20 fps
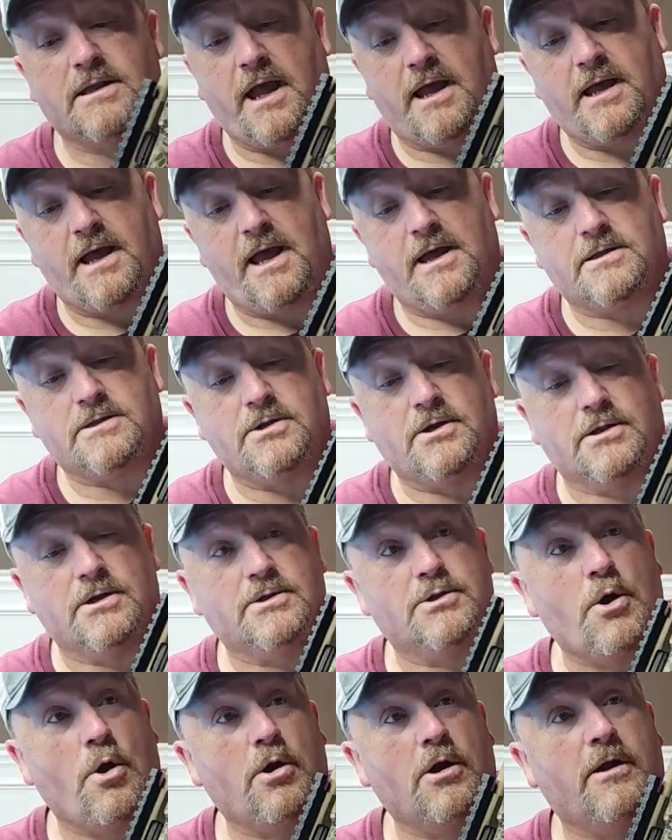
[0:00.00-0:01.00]
take out to the
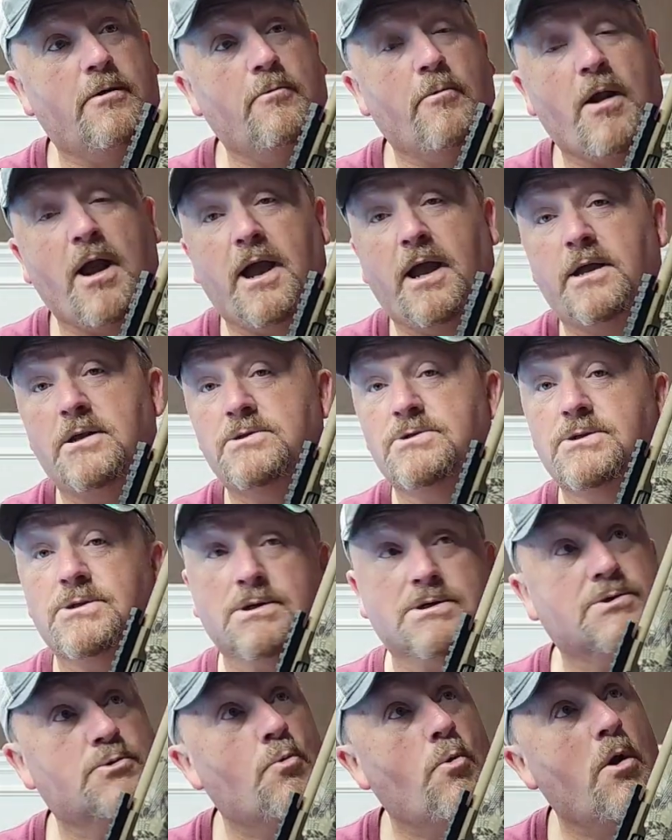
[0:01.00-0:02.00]
target range,
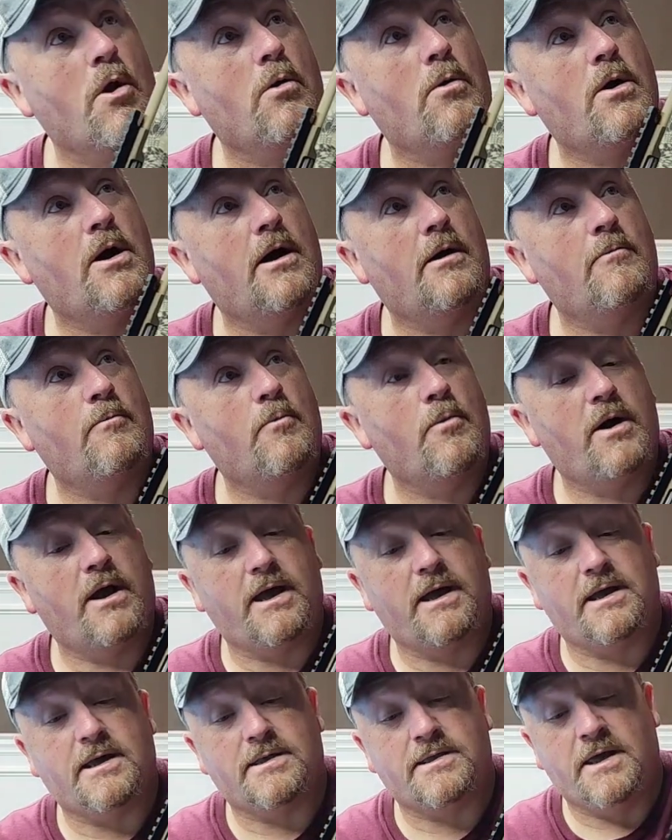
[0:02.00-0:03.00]
to squirrel hunt
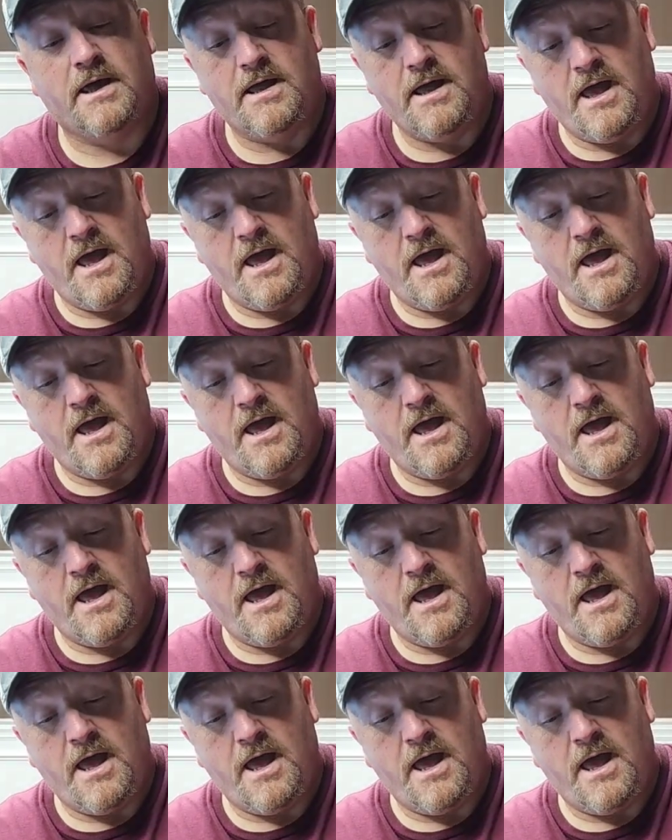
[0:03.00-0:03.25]
with,